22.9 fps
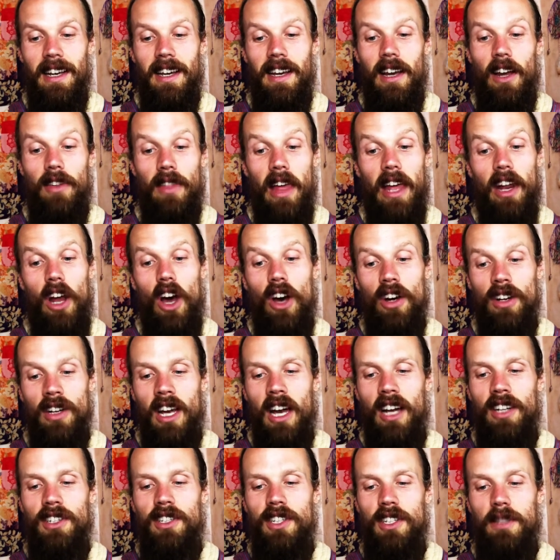that
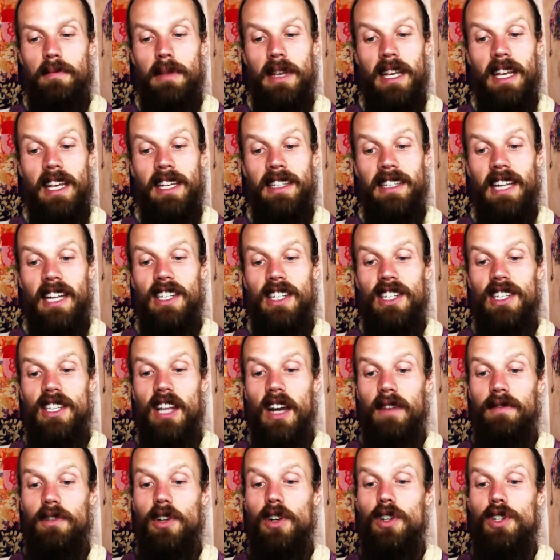unconscious beings had
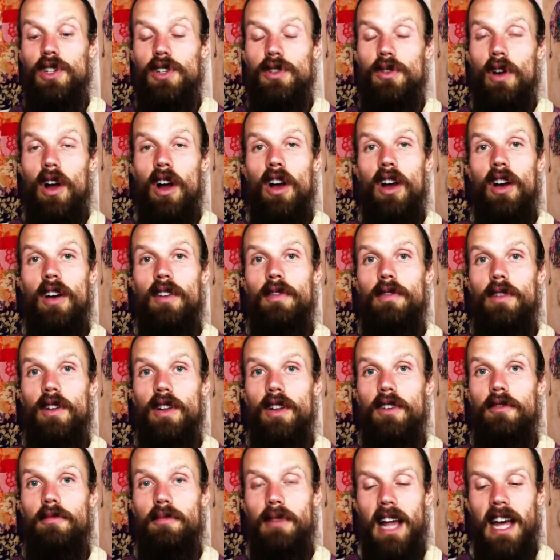stuffed her trunk full
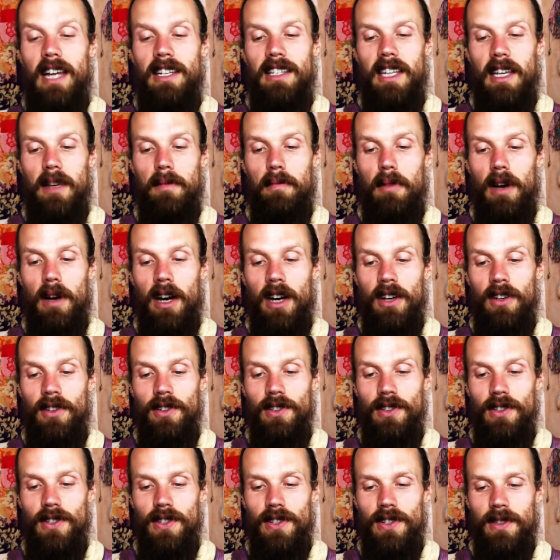of plastic
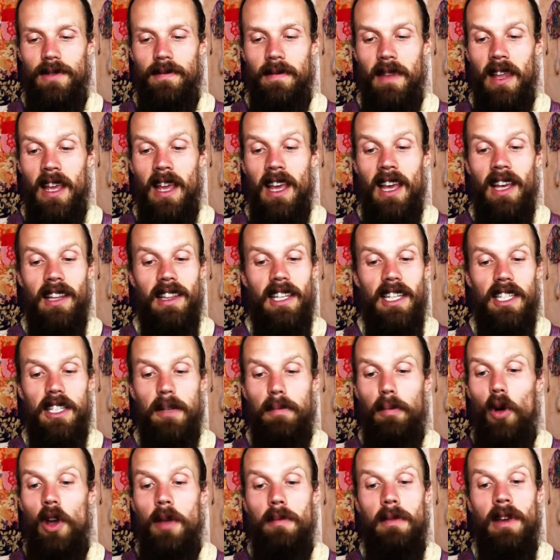bottles.
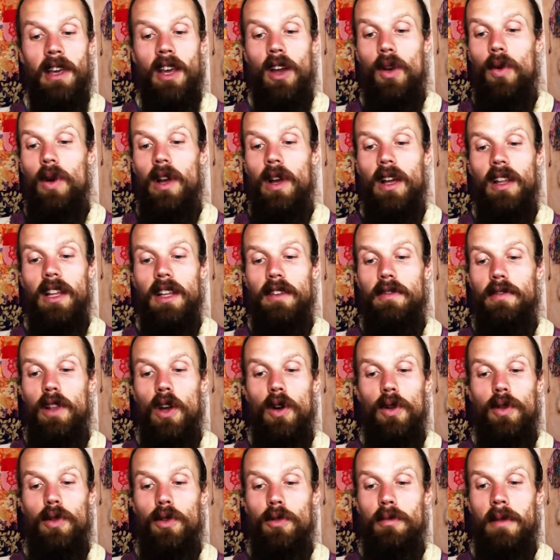Disappointment quickly
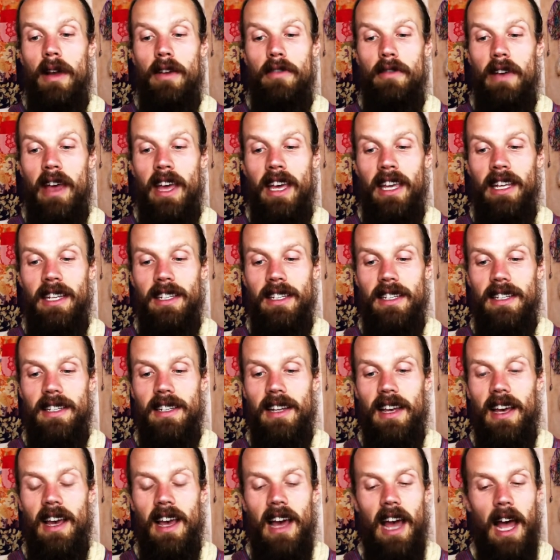flowed through my veins.
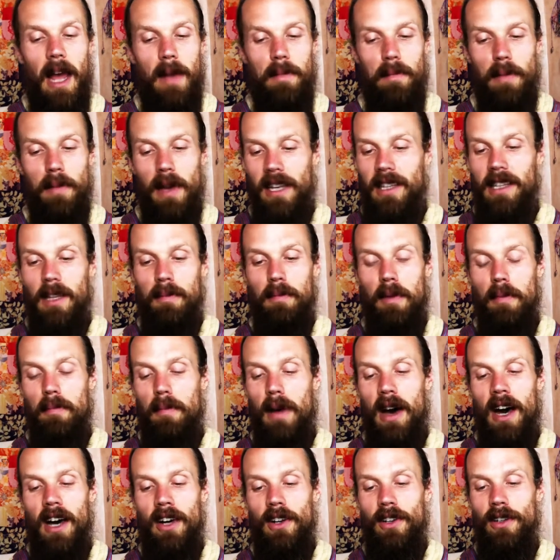I picked up a
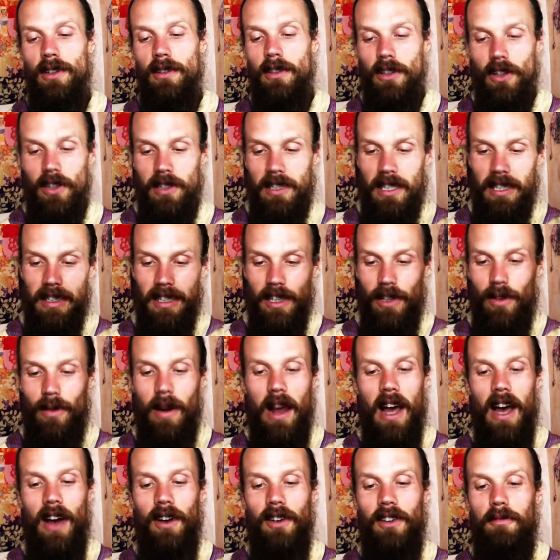bottle, looked at the
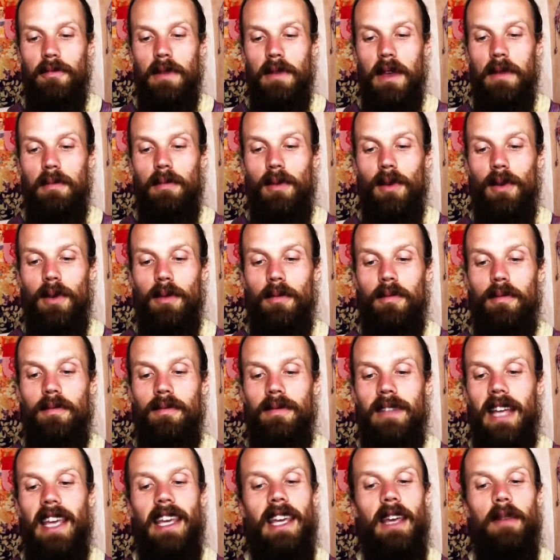crowd of people
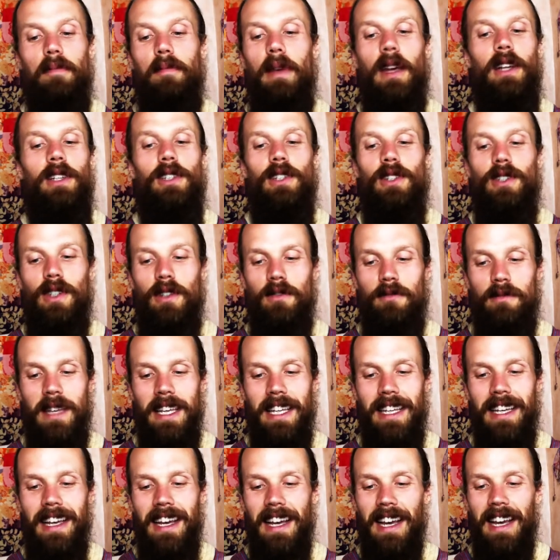taking pictures of
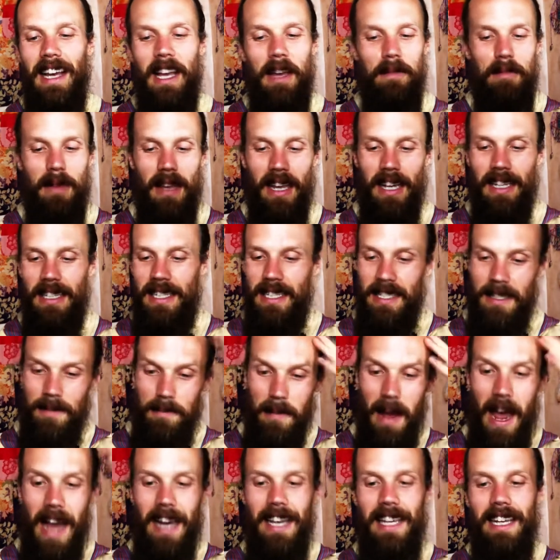me, and began
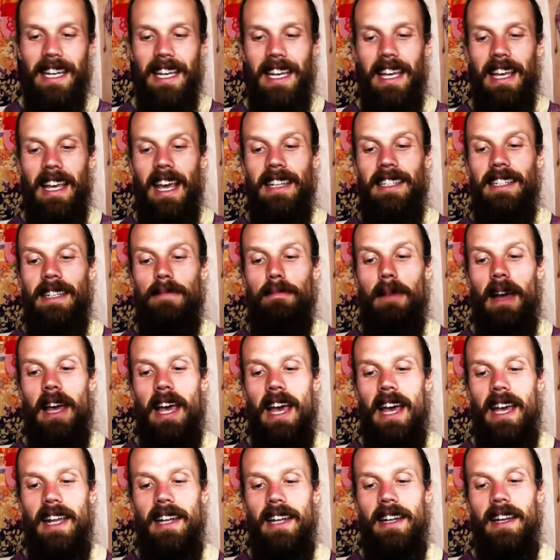smacking it against my
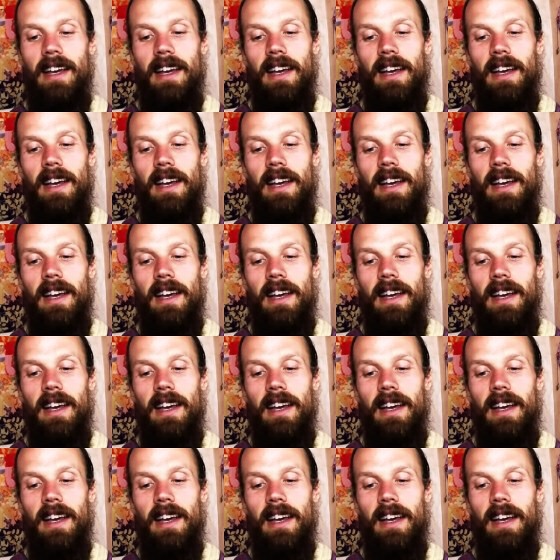head,